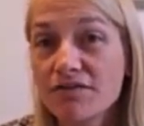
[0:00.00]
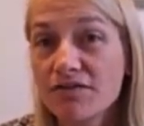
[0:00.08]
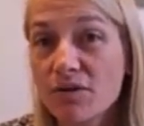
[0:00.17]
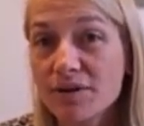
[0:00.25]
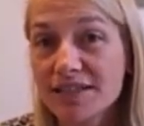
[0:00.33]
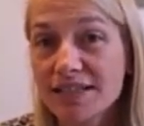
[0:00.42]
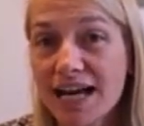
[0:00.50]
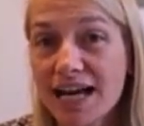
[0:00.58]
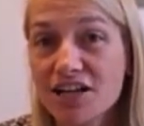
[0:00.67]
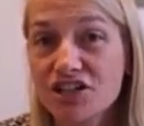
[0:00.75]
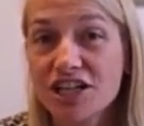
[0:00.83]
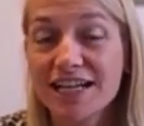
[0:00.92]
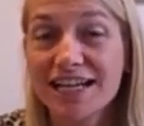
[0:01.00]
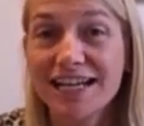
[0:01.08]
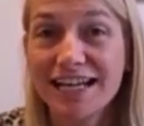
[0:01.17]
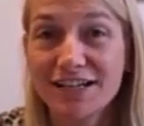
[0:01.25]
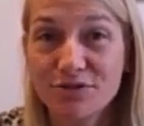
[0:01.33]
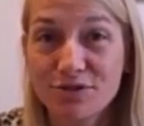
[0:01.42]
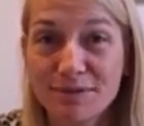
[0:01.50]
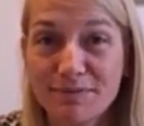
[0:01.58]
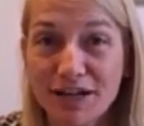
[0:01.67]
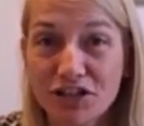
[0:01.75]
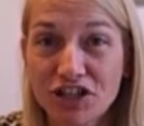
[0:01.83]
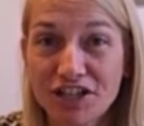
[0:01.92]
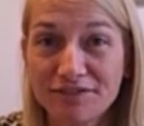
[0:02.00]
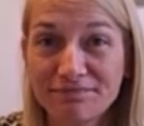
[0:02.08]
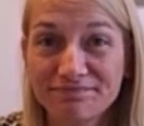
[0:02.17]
forward slash introspection.